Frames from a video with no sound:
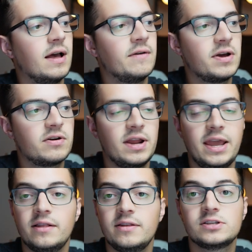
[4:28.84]
veteran
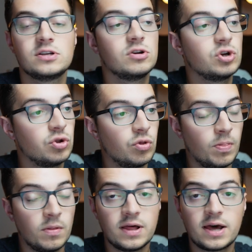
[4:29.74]
analysts,
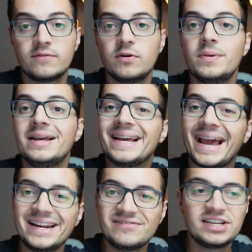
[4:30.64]
a lot of them kind of